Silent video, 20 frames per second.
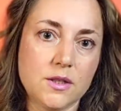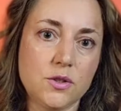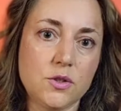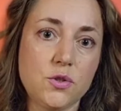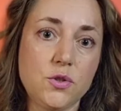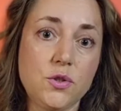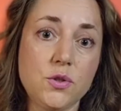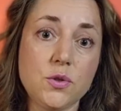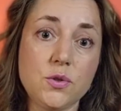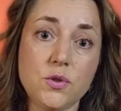
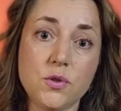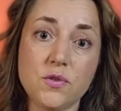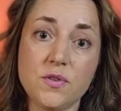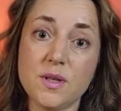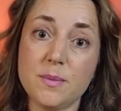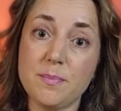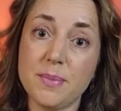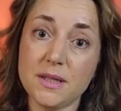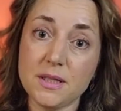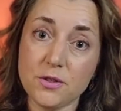Due to
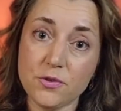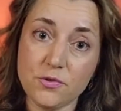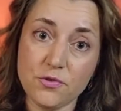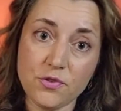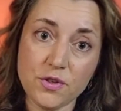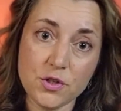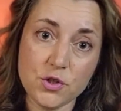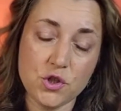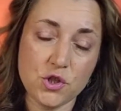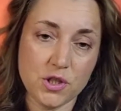the
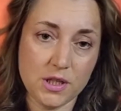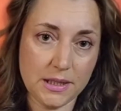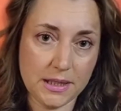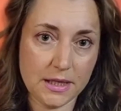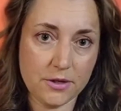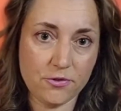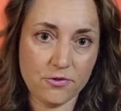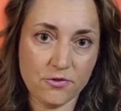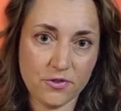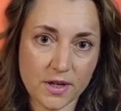beneficial
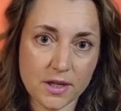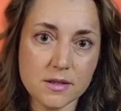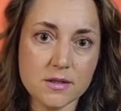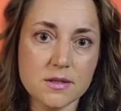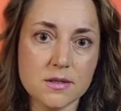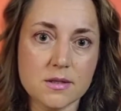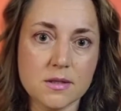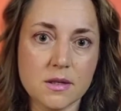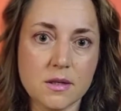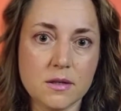
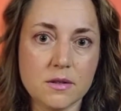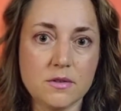effects,